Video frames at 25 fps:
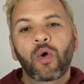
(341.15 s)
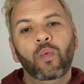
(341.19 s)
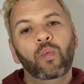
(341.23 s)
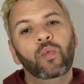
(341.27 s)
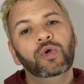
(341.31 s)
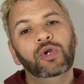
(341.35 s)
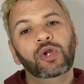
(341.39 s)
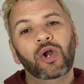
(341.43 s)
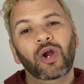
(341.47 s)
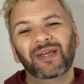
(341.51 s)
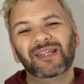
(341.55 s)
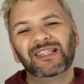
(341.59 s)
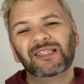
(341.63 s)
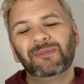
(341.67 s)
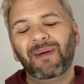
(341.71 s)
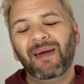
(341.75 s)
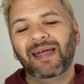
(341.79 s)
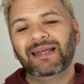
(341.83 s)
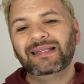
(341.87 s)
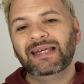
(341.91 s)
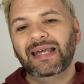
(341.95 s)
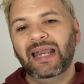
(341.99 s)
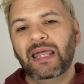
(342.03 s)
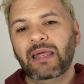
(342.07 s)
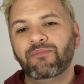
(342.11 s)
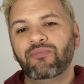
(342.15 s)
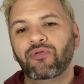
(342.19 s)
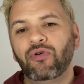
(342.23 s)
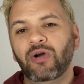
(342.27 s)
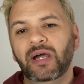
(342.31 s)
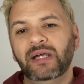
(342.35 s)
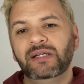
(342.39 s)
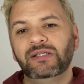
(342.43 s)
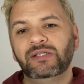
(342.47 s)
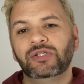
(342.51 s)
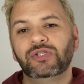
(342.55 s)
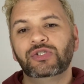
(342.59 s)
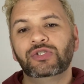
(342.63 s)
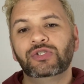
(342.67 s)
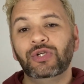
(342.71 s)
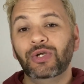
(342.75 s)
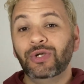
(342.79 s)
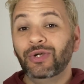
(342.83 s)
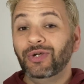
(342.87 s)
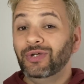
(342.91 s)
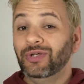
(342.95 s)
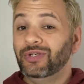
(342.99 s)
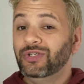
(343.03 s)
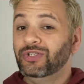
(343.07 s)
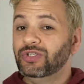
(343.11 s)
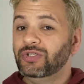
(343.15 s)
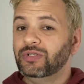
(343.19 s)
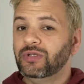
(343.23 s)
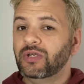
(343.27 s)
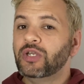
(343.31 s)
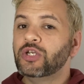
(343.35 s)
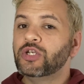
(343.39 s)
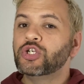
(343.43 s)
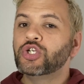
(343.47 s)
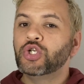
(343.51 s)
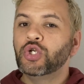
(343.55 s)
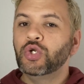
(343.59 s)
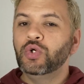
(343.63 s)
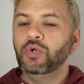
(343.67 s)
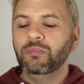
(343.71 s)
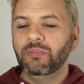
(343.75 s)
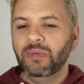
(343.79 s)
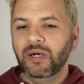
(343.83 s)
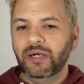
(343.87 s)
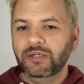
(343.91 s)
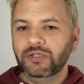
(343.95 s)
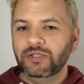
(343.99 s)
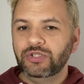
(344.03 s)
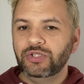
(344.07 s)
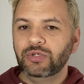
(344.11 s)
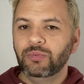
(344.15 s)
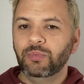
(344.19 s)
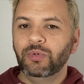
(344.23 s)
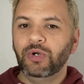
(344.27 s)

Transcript: We're not expecting a price surge too much.